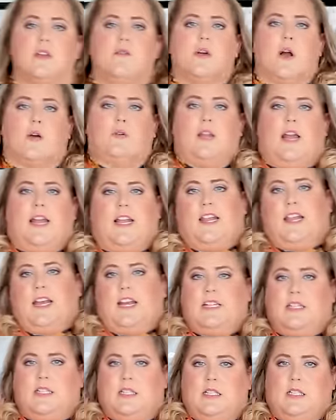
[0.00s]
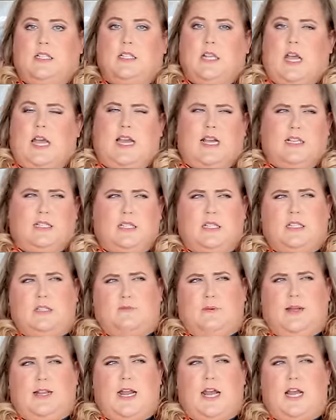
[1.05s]
you go like this, I guess it's
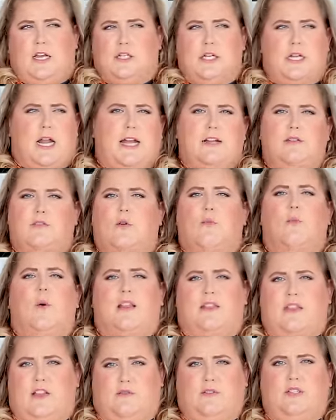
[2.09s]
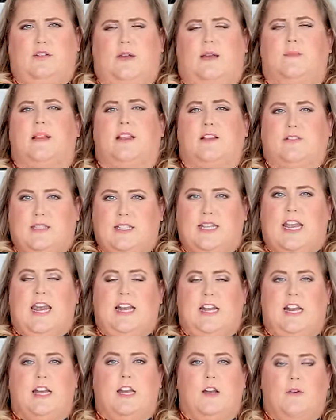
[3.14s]
radiation. I don't know what they're doing, but they're
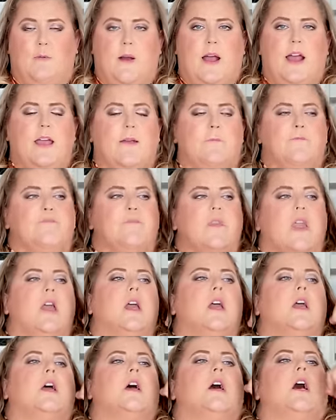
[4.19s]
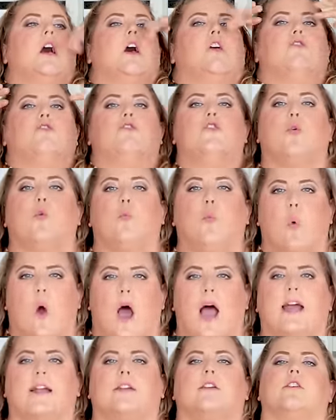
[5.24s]
scanning you, right? The
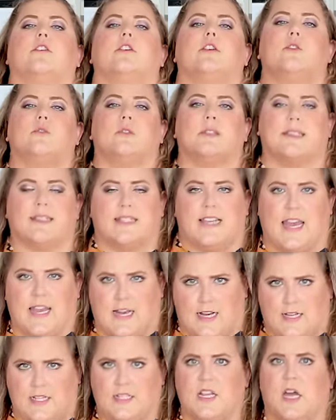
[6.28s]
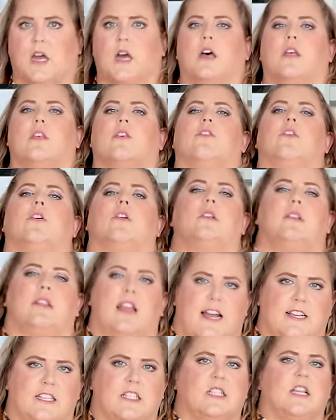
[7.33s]
wider you stand, the
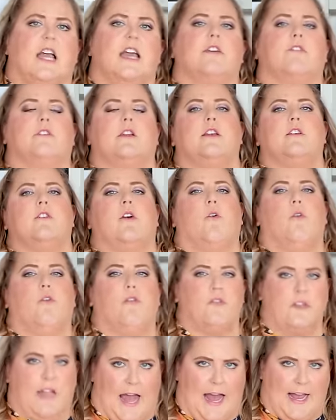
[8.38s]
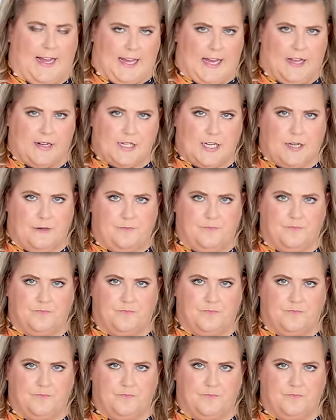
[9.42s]
less likely you'll flag it.